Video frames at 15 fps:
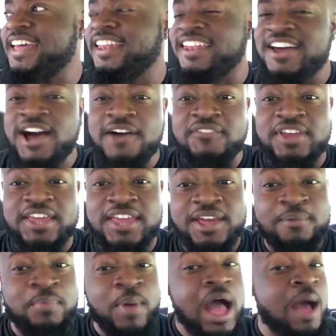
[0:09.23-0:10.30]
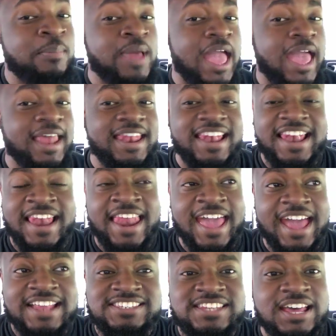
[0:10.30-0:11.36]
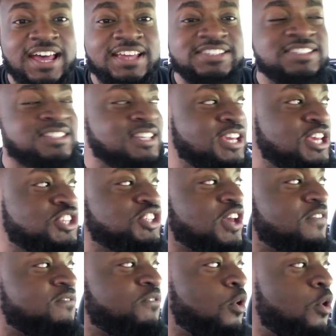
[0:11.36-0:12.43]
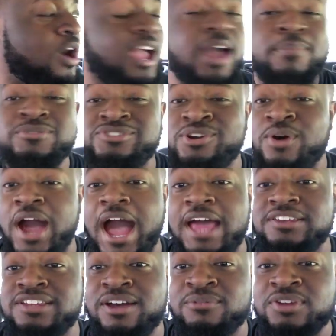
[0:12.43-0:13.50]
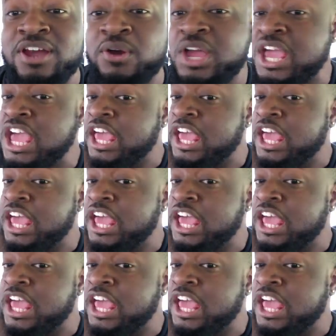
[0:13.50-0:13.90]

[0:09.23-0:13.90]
Love and Hip Hop Atlanta Season 4 episode I don't know.